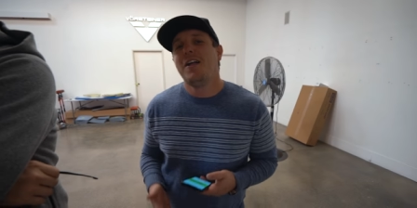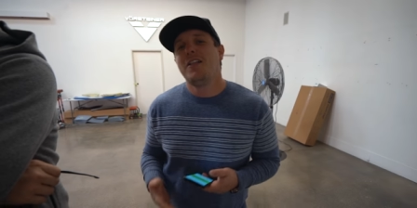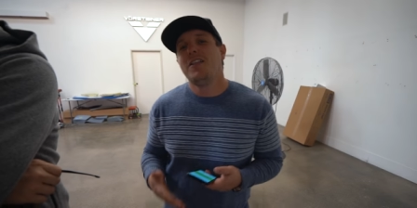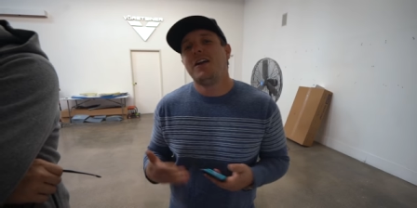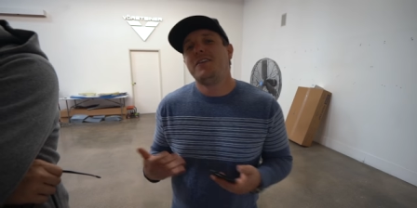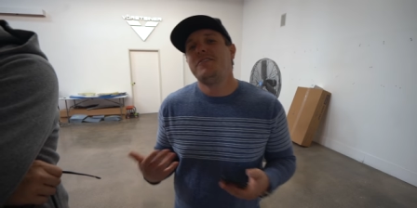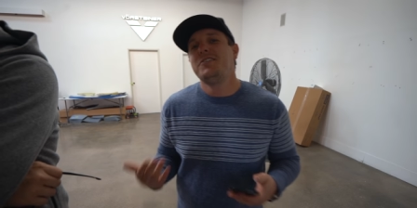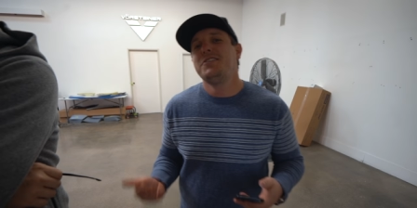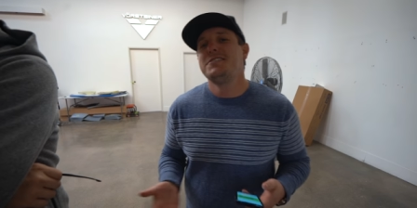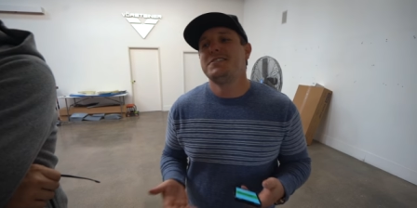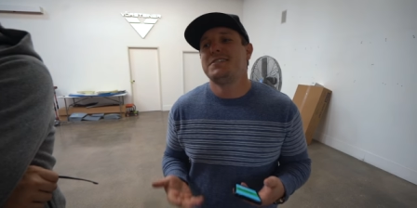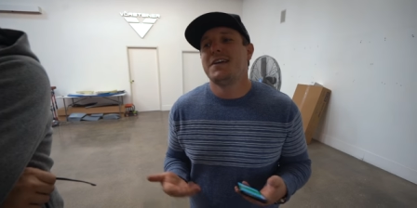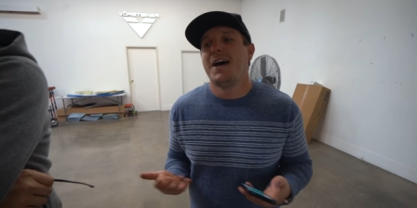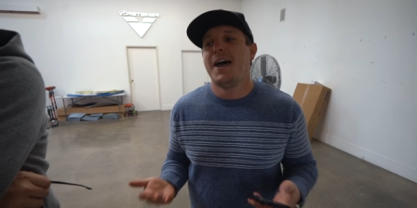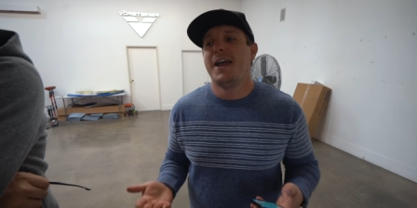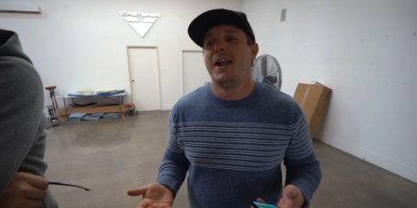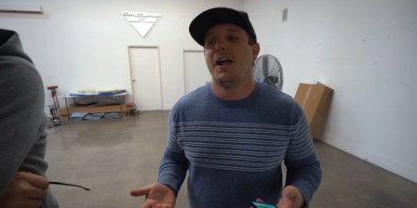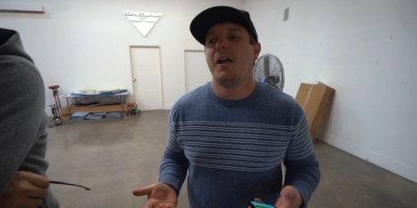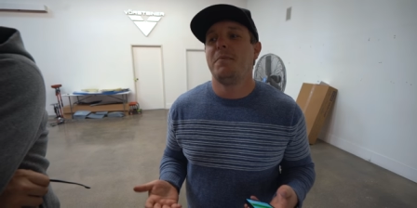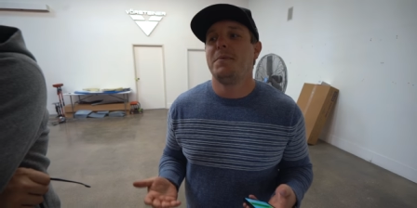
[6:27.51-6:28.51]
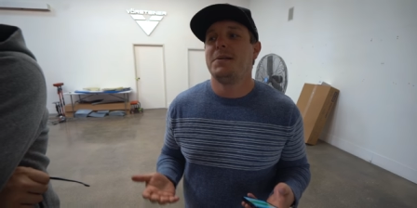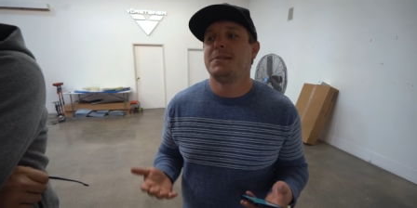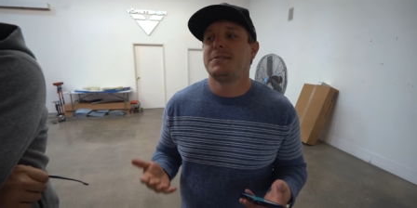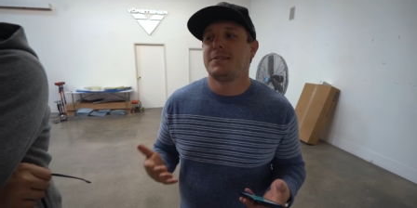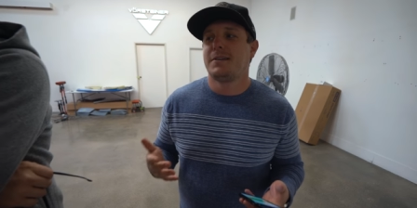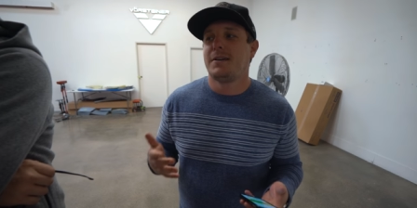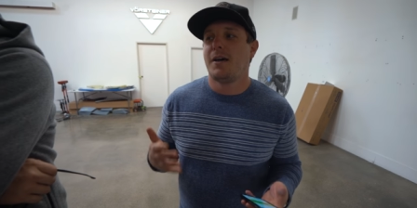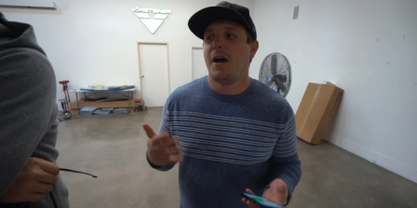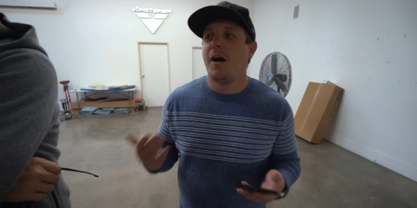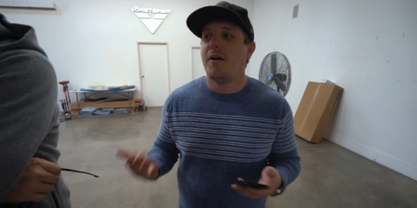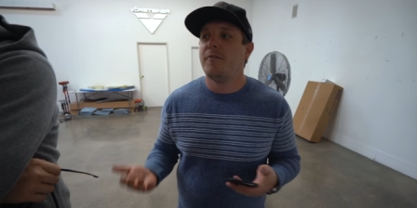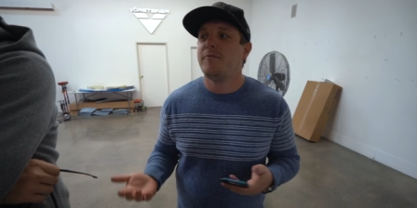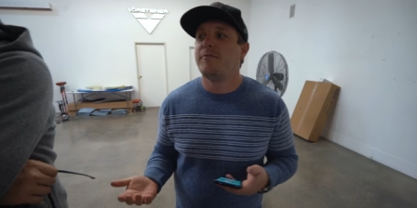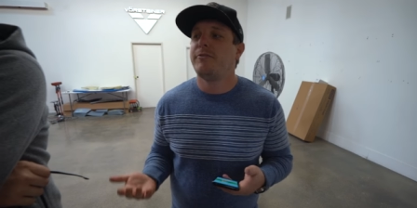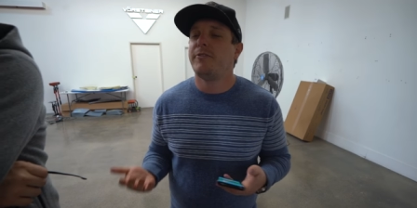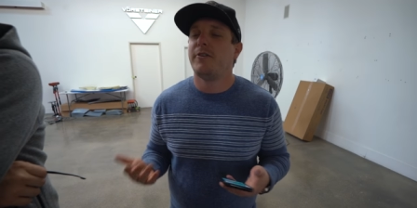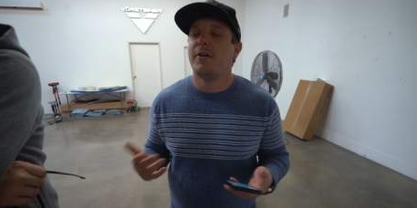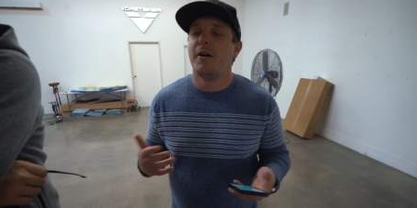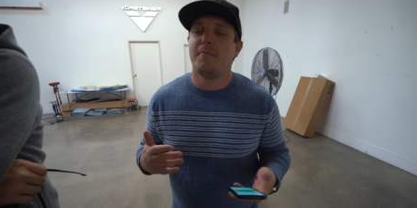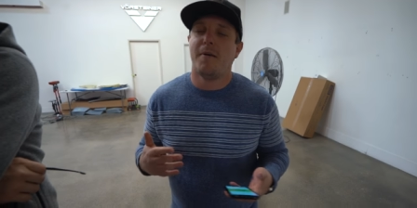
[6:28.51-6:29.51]
A lot of our design elements come
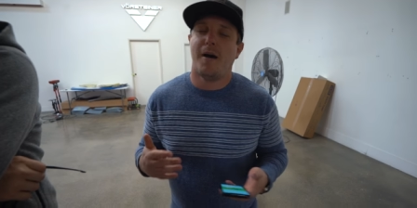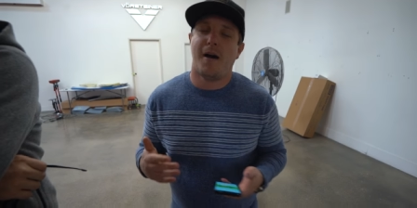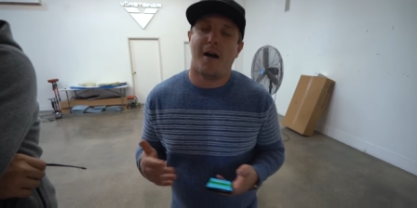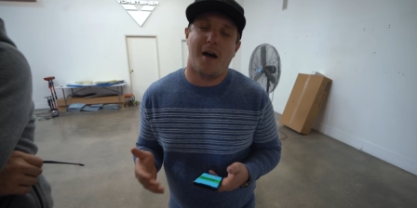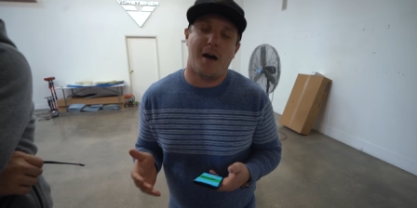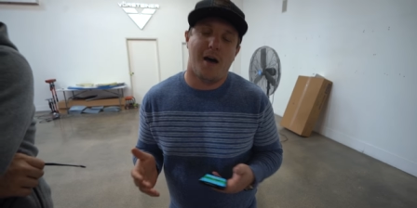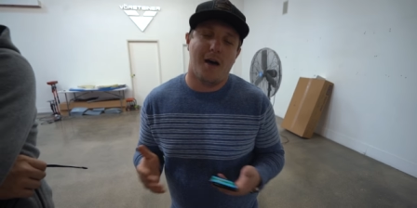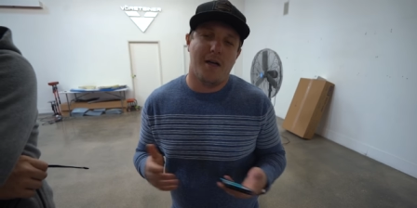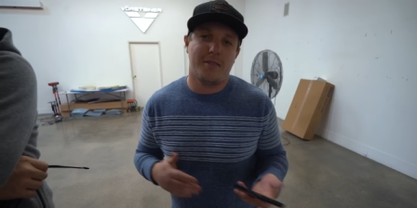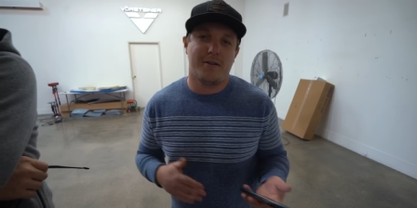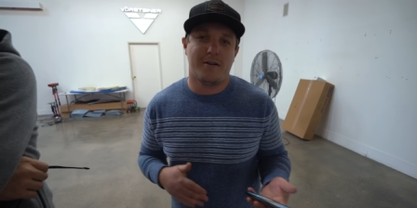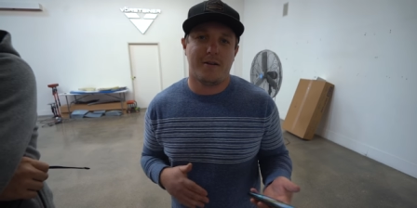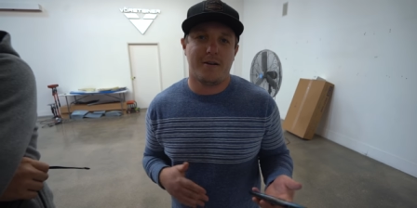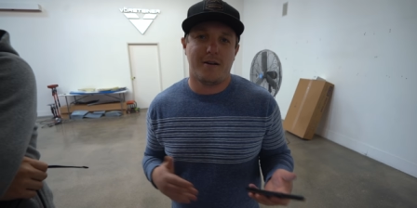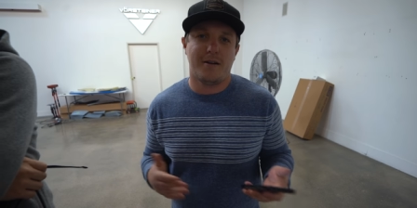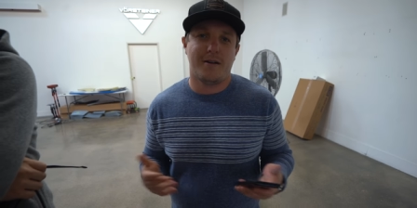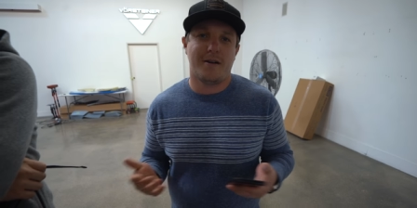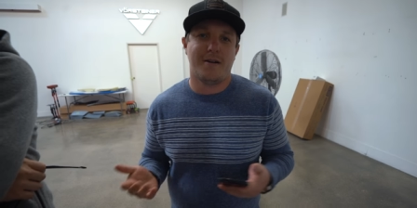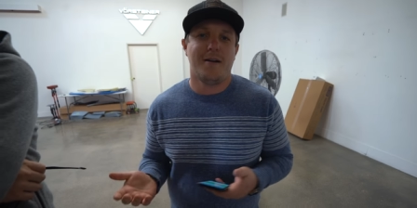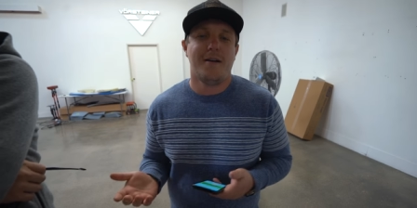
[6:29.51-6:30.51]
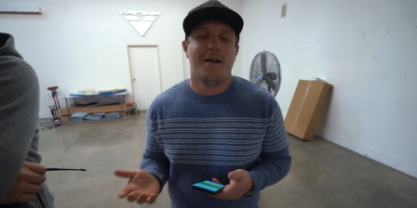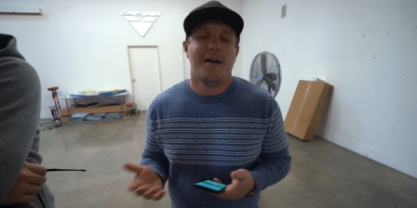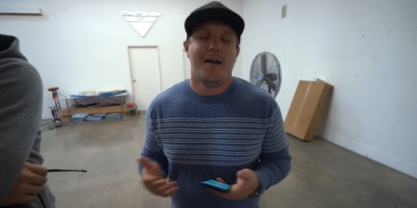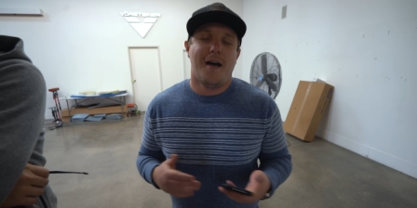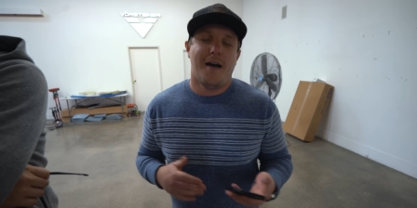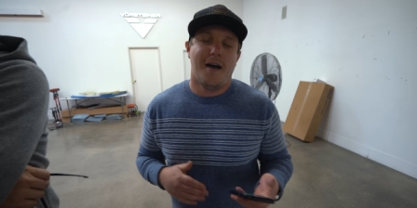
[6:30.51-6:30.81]
from other